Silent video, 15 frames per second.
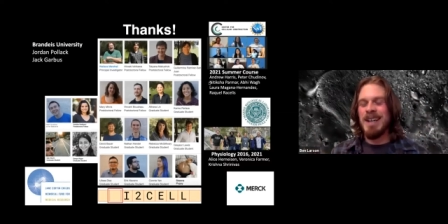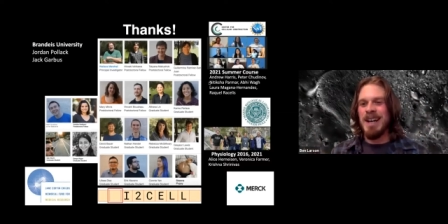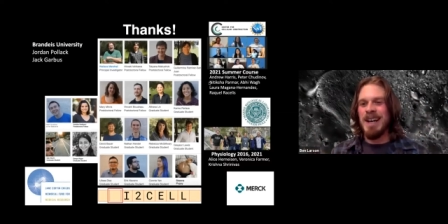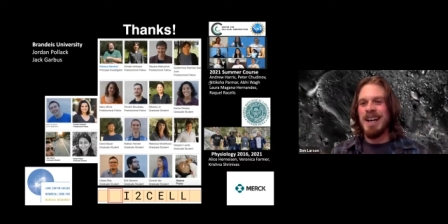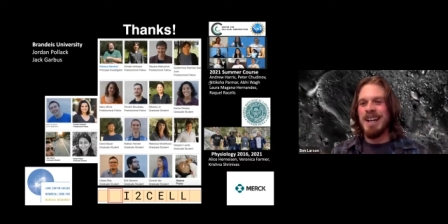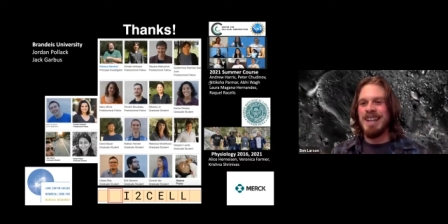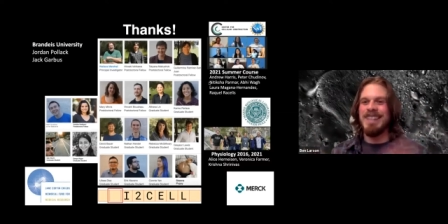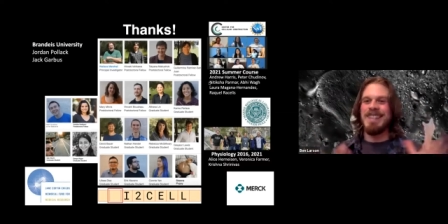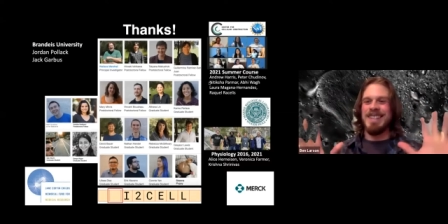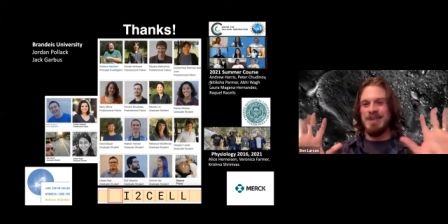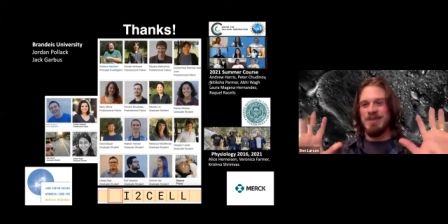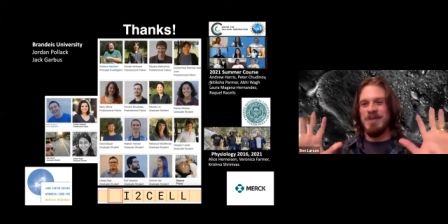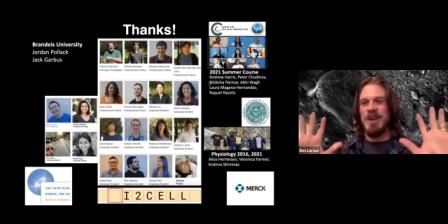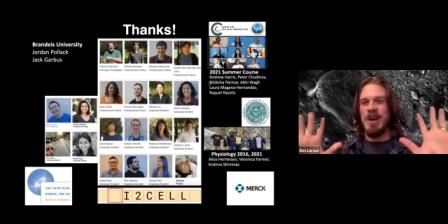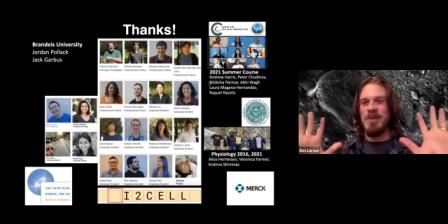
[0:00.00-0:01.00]
uh, this
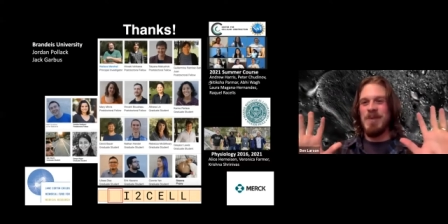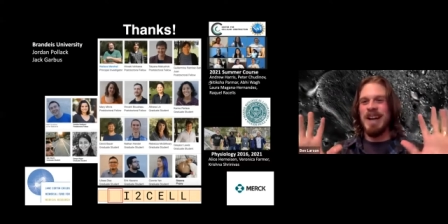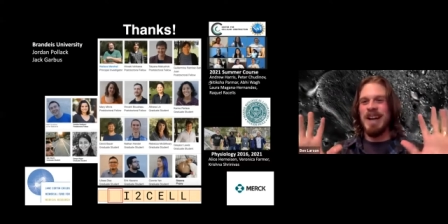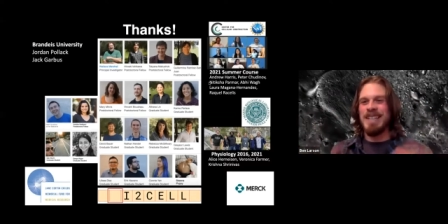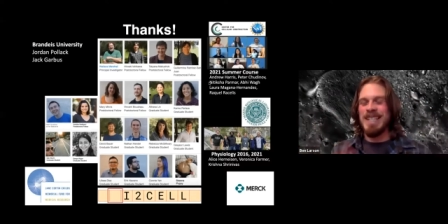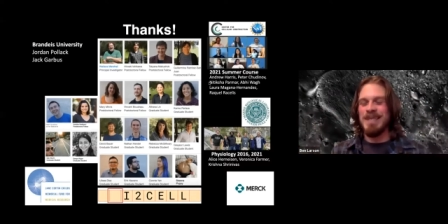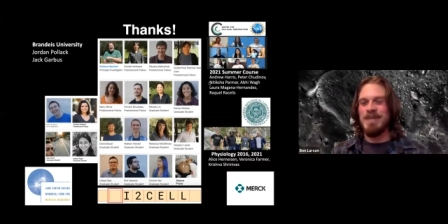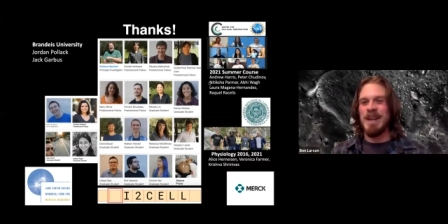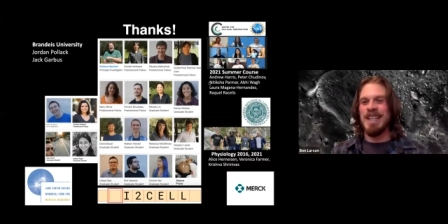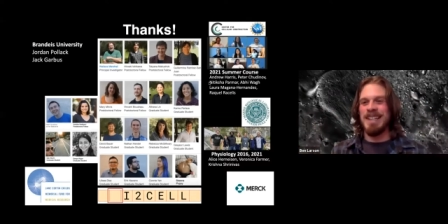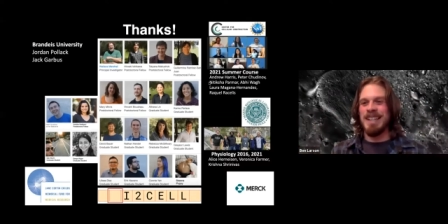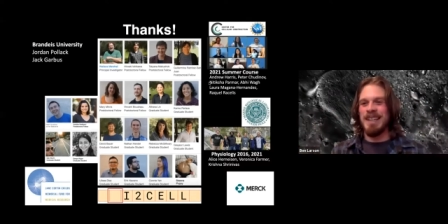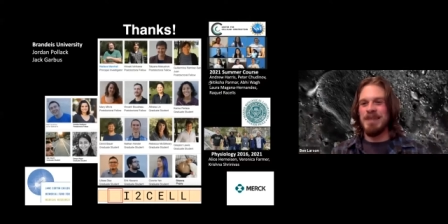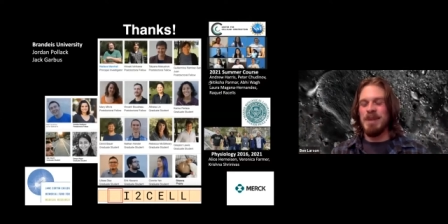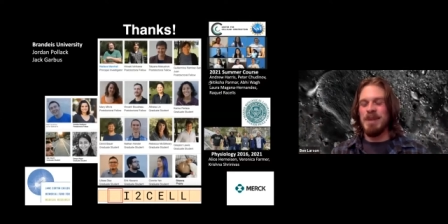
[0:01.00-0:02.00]
is very wildly
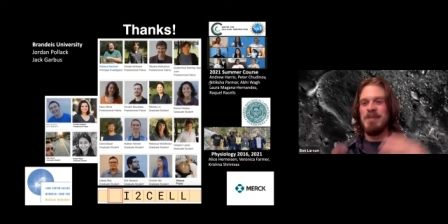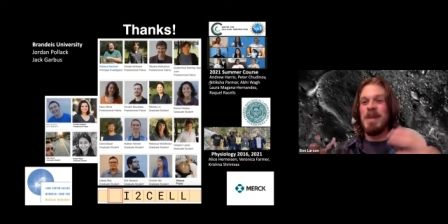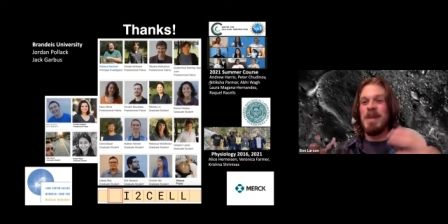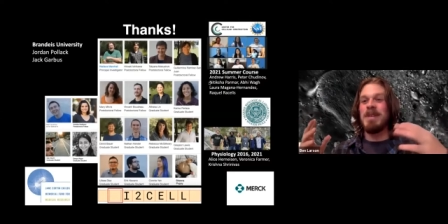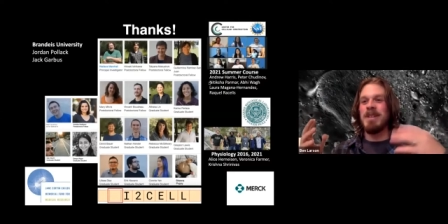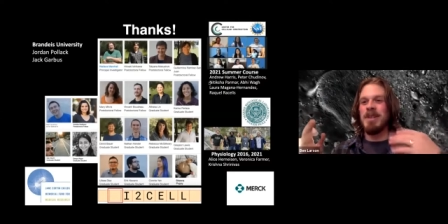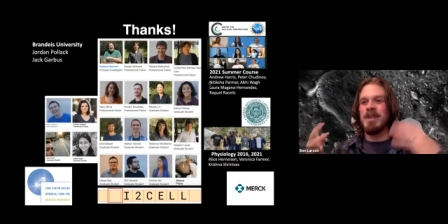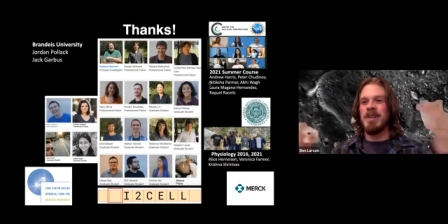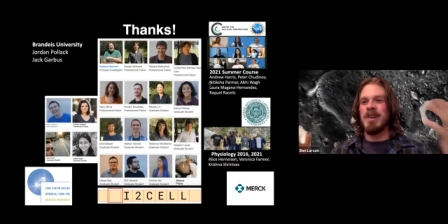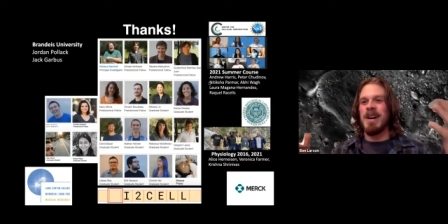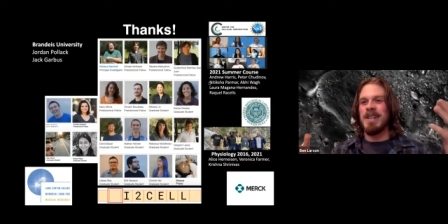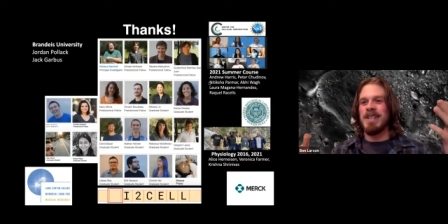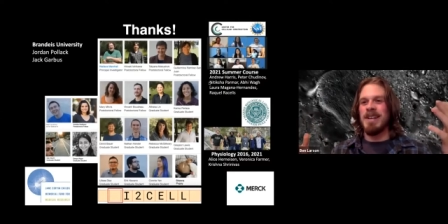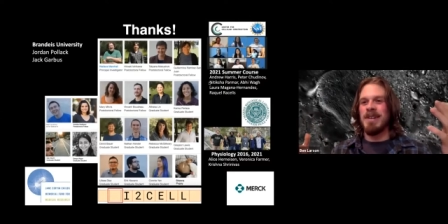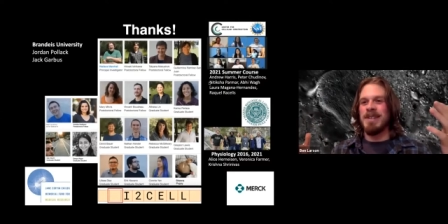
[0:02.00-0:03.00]
speculative, but maybe look
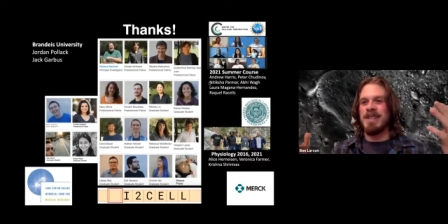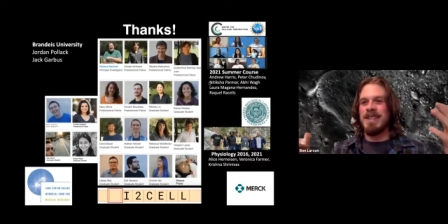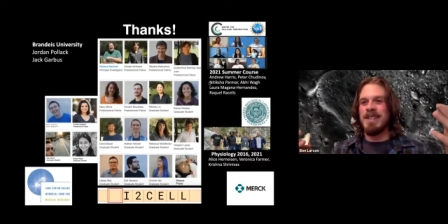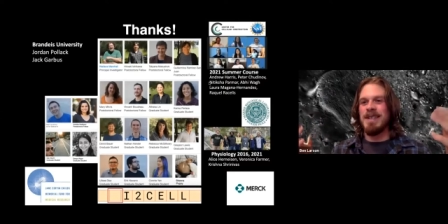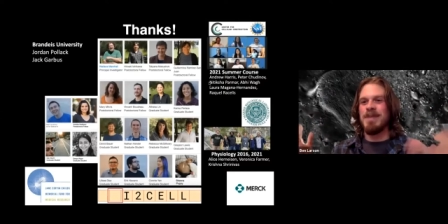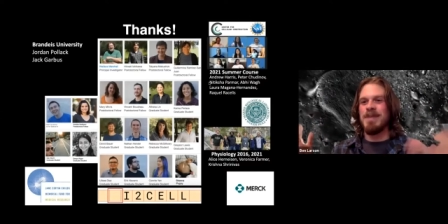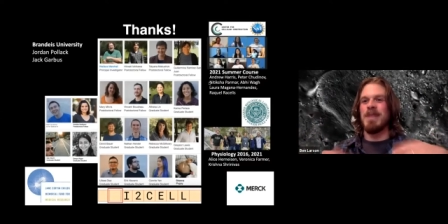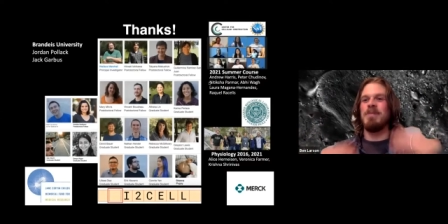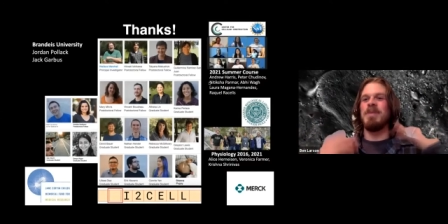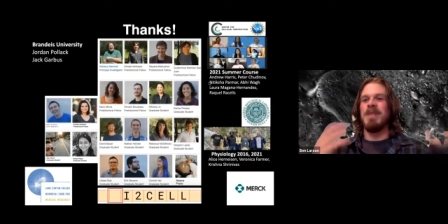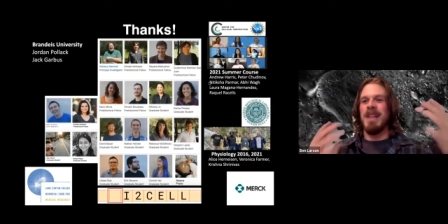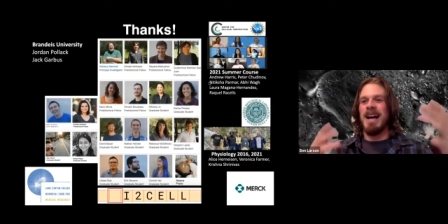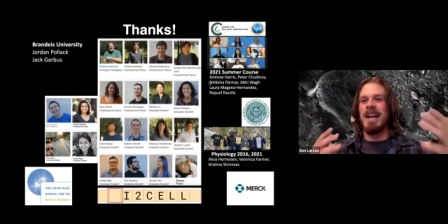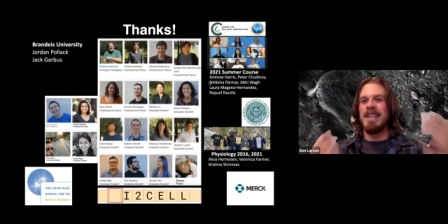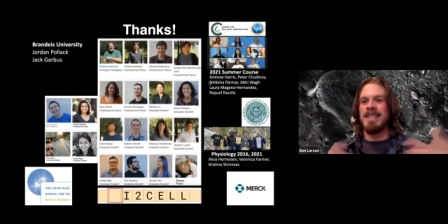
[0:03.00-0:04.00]
across other systems and
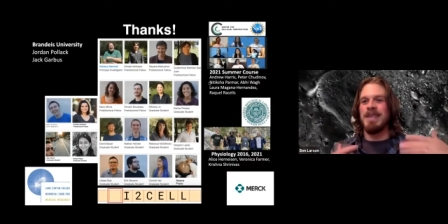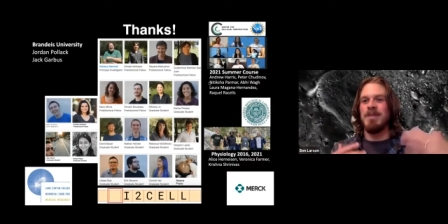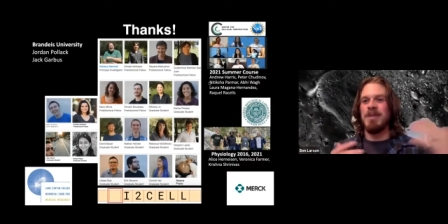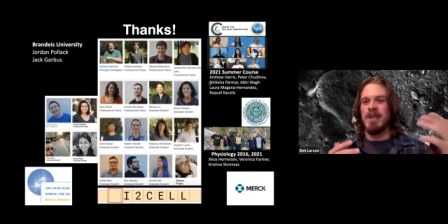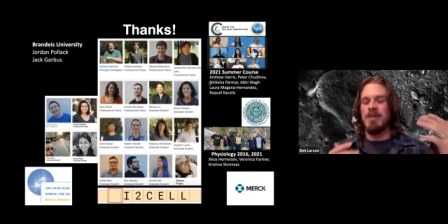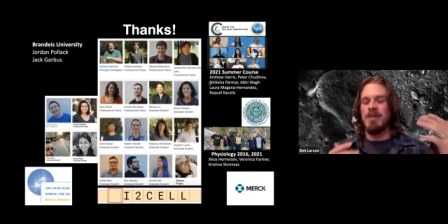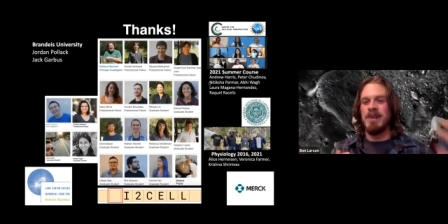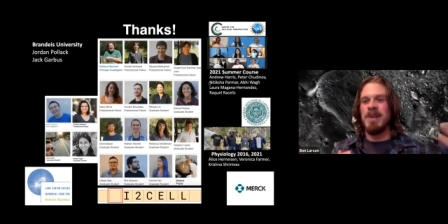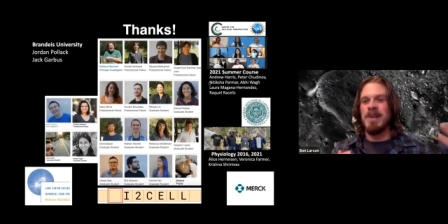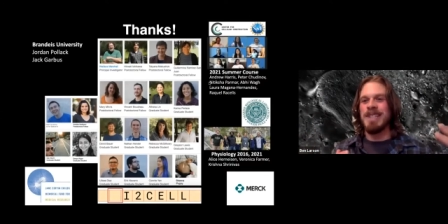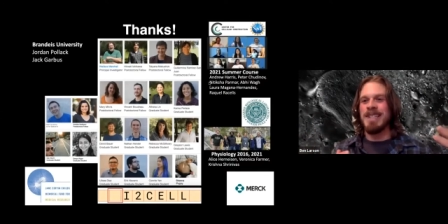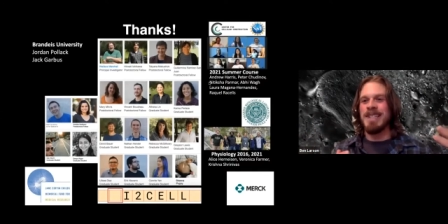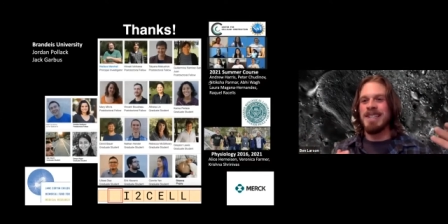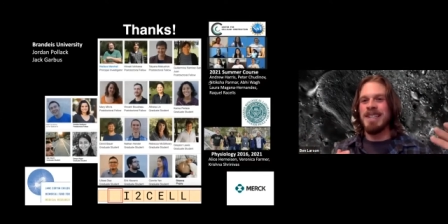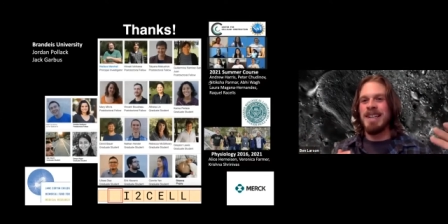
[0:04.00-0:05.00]
apply similar
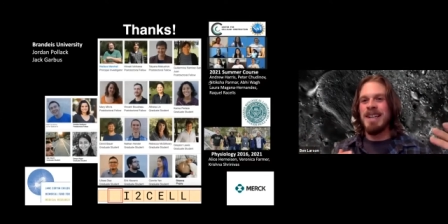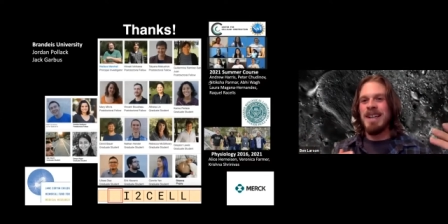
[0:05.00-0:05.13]
approaches,